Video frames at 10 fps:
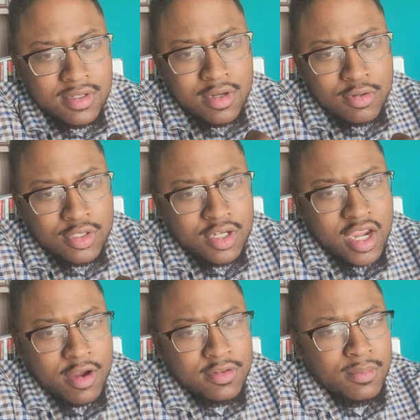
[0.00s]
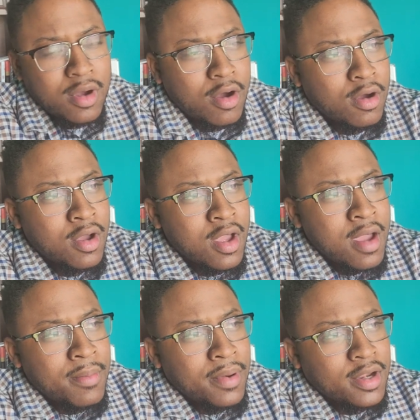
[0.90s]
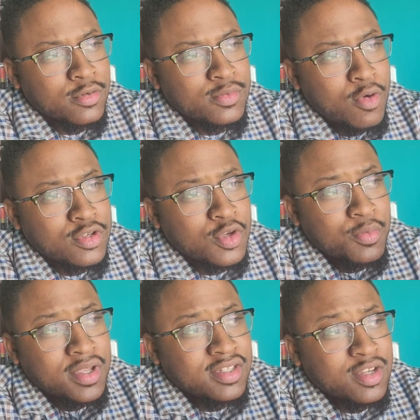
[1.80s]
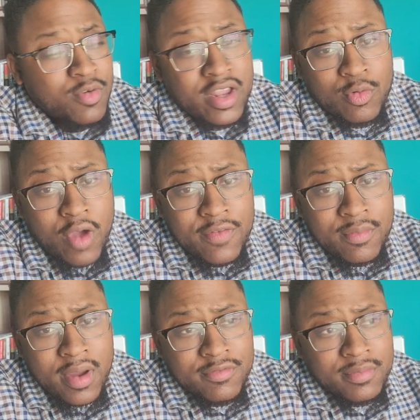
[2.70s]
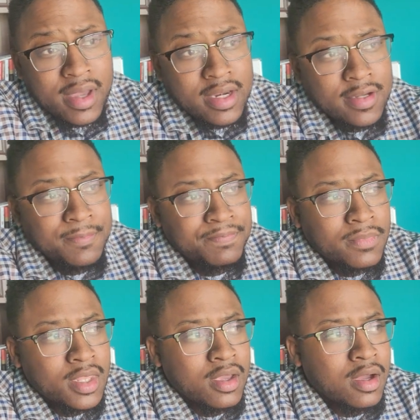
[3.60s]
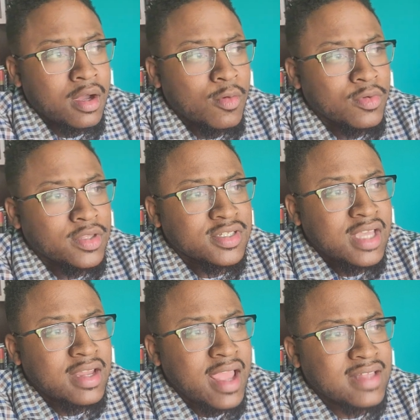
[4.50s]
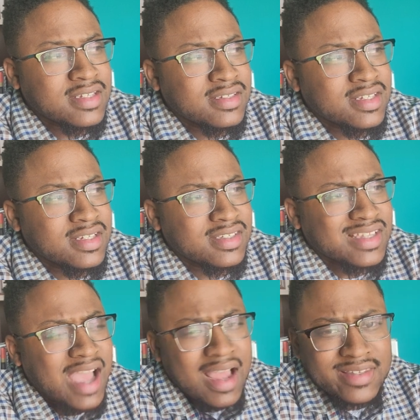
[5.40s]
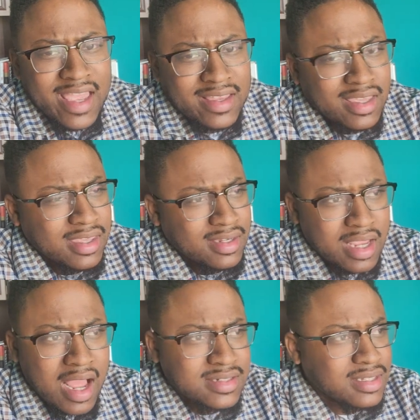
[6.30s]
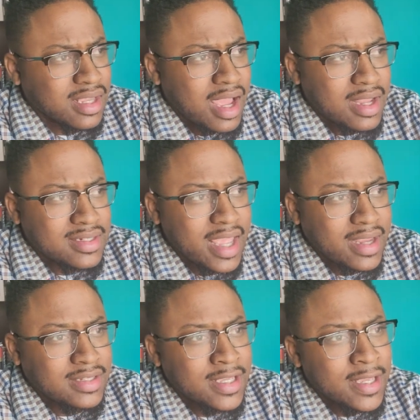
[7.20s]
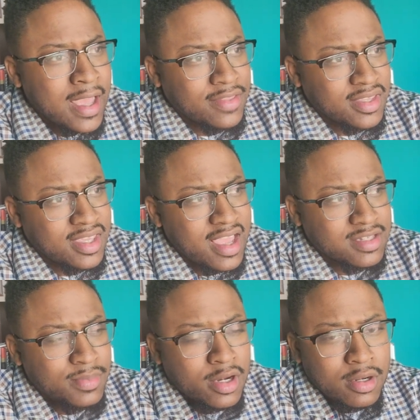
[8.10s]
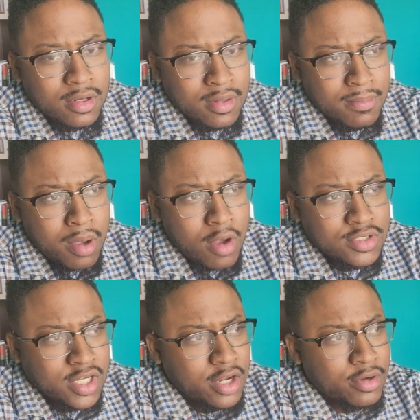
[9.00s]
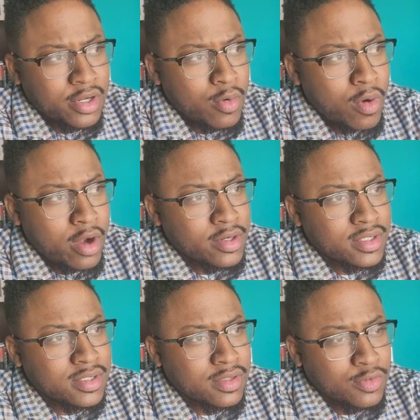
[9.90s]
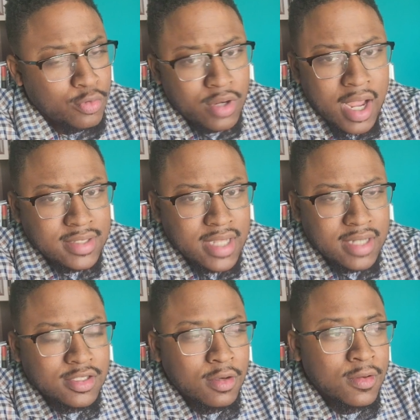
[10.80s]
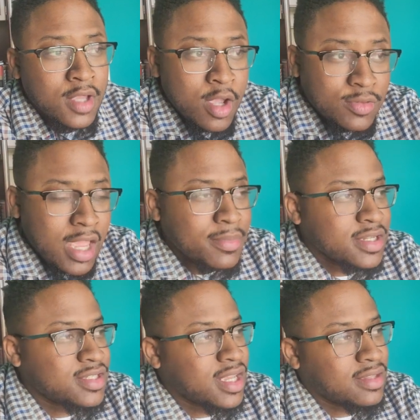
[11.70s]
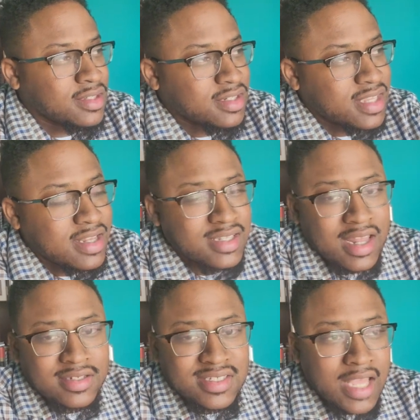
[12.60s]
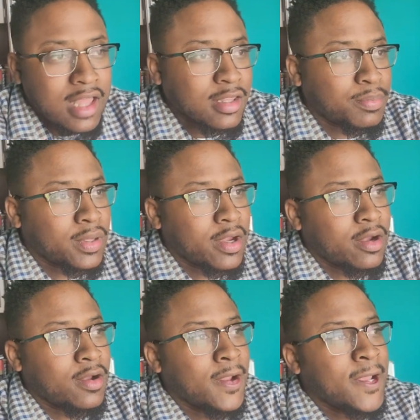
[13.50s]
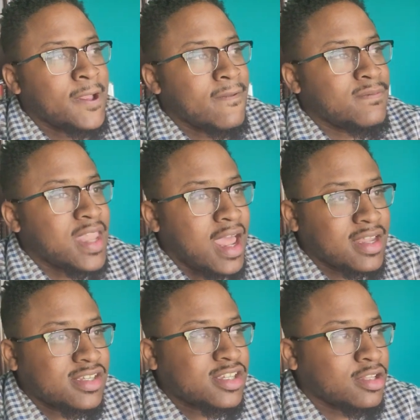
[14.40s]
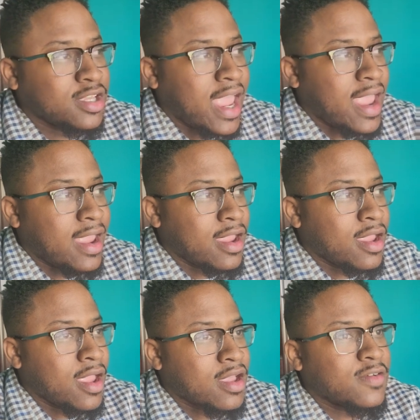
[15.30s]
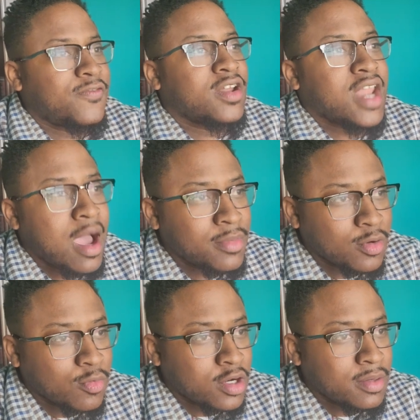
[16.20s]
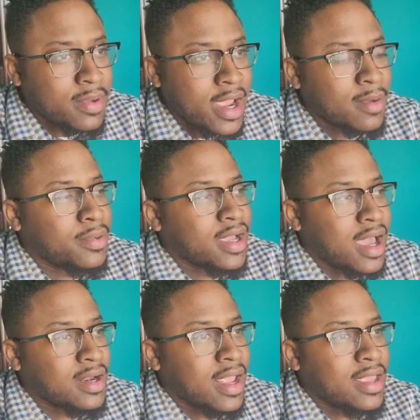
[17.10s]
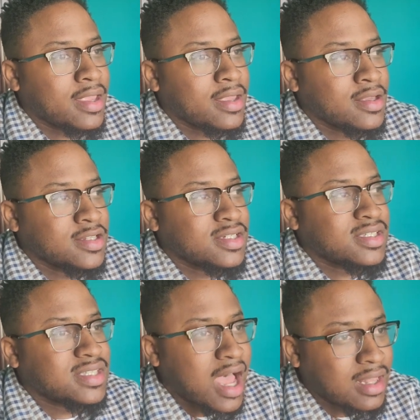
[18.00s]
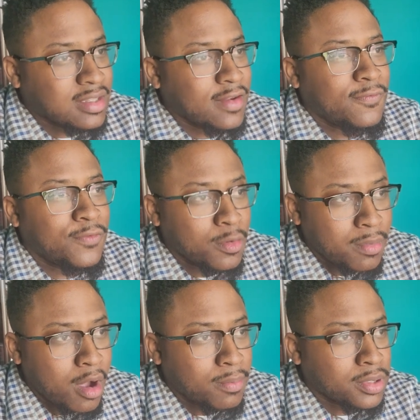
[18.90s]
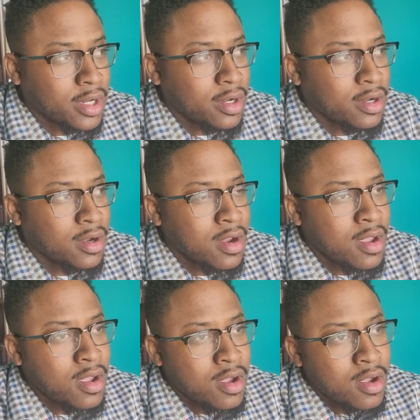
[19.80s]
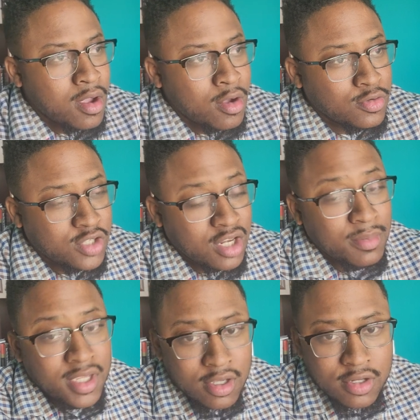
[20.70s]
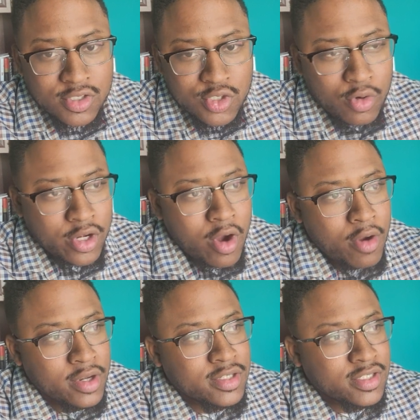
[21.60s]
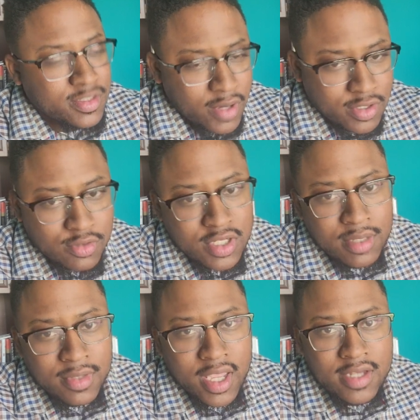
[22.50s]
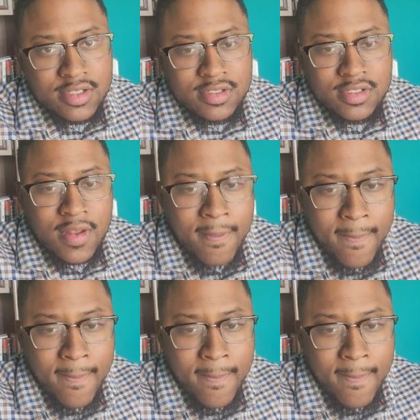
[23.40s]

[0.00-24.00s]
to carry the ball, but it was more so because he ran away from everybody. With Hassan Haskins, he's in constant contact. I think he has better ball security awareness through contact. So that being said, I think the Titans got a solid player, not necessarily a phenomenal running back, but got a solid football player who's going to be good in short yardage and special team occasions.